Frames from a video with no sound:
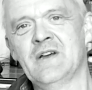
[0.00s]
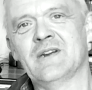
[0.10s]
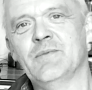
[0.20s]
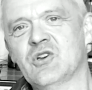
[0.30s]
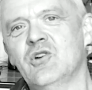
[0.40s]

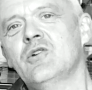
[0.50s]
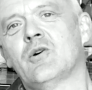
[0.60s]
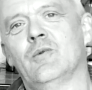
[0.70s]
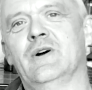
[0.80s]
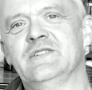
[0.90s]
Now, we could
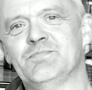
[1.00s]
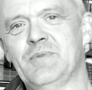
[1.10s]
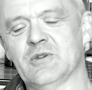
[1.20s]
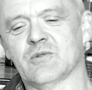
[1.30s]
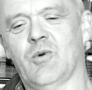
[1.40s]
almost
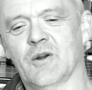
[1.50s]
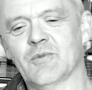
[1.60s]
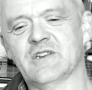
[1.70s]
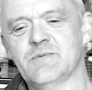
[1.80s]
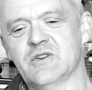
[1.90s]
build one
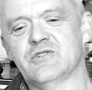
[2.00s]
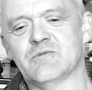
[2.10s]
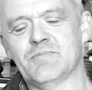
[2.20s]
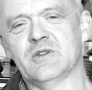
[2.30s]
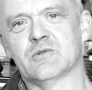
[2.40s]
because we could
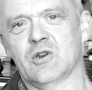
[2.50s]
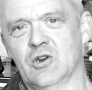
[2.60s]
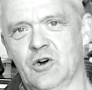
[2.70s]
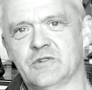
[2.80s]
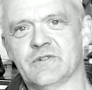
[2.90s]
just build
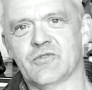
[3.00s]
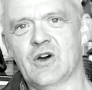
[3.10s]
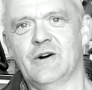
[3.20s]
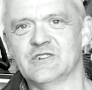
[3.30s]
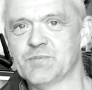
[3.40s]
loads of
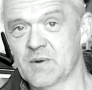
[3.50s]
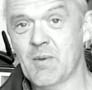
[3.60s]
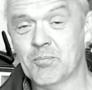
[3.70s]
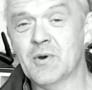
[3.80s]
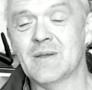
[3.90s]
those, but it'd
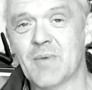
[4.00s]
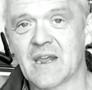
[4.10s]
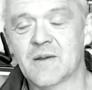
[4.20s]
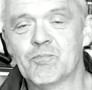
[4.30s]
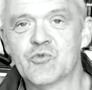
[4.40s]
be pretty
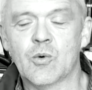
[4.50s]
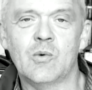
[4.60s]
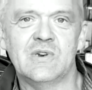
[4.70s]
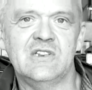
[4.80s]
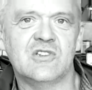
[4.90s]
big. So what
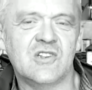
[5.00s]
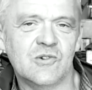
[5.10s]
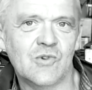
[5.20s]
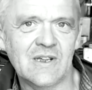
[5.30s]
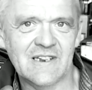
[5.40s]
we need to do
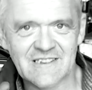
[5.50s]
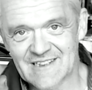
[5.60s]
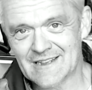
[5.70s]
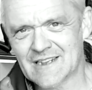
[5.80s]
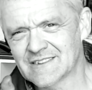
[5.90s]
really is
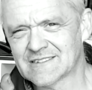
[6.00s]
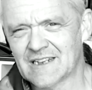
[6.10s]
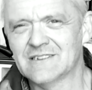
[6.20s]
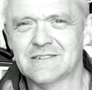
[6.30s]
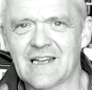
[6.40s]
get that
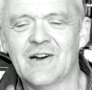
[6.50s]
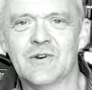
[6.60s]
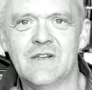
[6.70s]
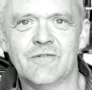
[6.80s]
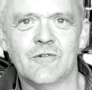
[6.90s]
size
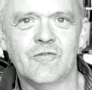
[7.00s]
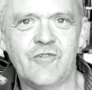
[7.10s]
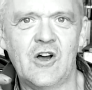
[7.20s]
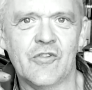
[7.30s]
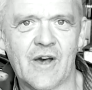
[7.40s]
down even
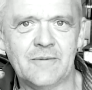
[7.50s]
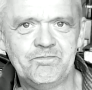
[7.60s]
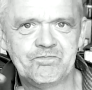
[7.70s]
further.